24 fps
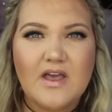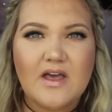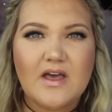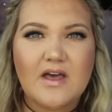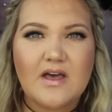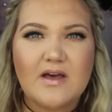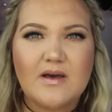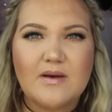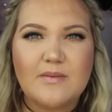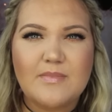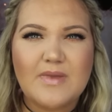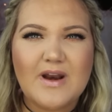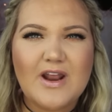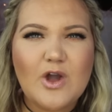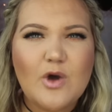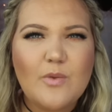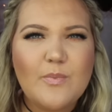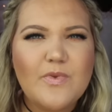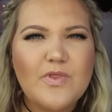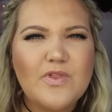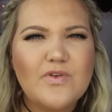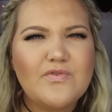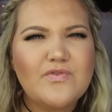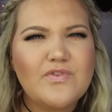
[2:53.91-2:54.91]
Um, but I
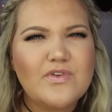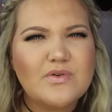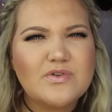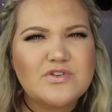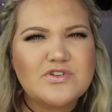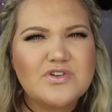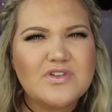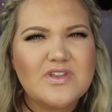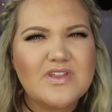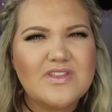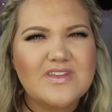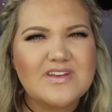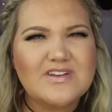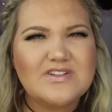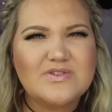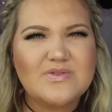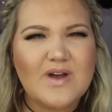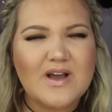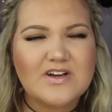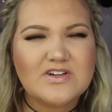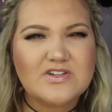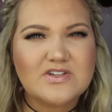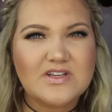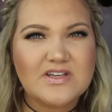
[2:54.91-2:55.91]
hope in the future that they do
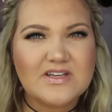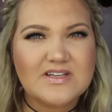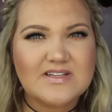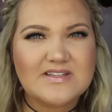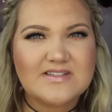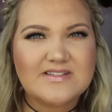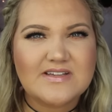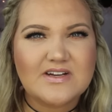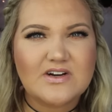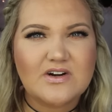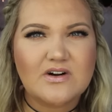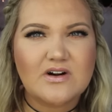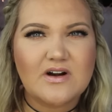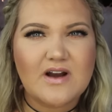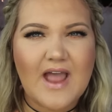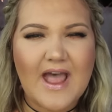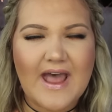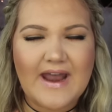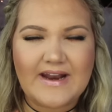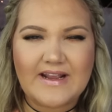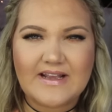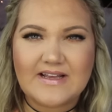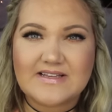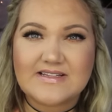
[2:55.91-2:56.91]
actually consider
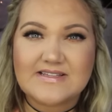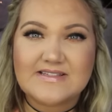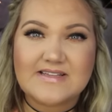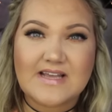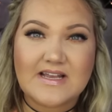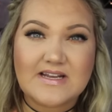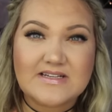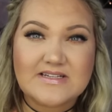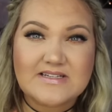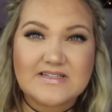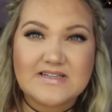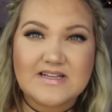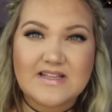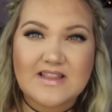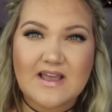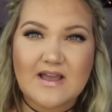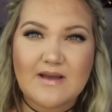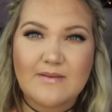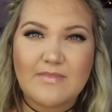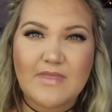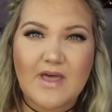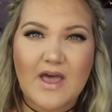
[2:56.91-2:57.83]
adding a scent to them.